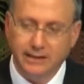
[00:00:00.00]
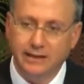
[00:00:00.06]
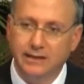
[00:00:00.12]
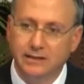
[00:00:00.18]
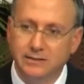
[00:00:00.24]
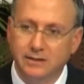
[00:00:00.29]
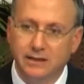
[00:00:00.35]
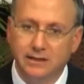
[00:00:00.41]

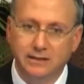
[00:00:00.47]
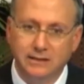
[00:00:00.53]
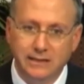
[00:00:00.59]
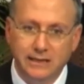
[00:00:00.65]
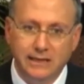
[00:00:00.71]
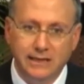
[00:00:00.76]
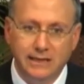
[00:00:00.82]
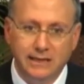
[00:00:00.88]
It's
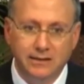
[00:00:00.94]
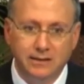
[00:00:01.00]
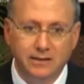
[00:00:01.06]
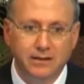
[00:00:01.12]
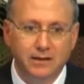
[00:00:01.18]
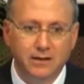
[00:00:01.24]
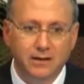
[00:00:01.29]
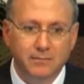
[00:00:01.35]
indeed
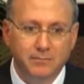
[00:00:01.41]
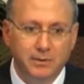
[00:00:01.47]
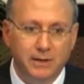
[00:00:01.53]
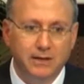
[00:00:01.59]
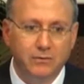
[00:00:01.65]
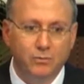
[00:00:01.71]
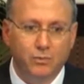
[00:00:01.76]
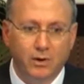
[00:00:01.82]

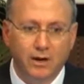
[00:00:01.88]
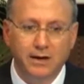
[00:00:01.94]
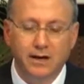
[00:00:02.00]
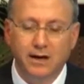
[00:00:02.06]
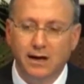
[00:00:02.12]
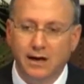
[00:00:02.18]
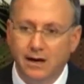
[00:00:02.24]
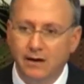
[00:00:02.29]
been one
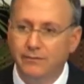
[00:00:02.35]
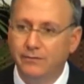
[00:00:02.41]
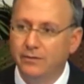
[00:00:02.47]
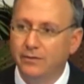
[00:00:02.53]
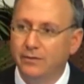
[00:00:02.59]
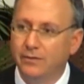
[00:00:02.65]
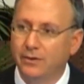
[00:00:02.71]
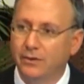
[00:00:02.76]
of
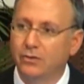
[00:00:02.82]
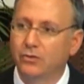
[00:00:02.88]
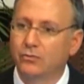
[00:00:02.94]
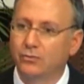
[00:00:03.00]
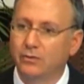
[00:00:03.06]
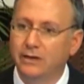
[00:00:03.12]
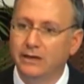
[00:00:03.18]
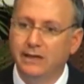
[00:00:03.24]
the
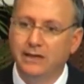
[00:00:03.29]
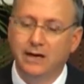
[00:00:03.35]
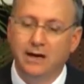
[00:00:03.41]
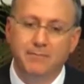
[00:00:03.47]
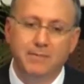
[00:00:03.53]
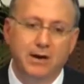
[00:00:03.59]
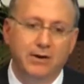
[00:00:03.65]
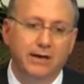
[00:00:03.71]
3
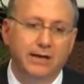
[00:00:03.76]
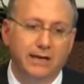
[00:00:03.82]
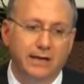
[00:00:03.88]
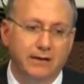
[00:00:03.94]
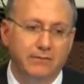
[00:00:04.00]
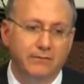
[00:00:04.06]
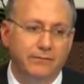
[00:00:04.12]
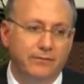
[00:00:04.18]

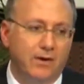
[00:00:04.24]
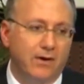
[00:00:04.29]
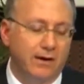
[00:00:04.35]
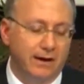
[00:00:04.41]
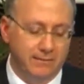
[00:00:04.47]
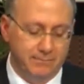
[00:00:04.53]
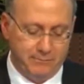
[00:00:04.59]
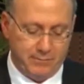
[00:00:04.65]
American
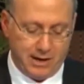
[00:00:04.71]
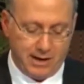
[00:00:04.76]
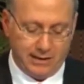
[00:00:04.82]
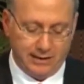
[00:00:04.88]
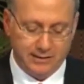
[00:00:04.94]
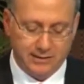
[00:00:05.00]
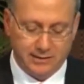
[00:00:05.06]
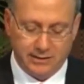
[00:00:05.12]
foreign
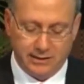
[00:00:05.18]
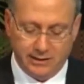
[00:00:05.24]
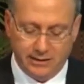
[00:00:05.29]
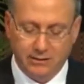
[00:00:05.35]
policy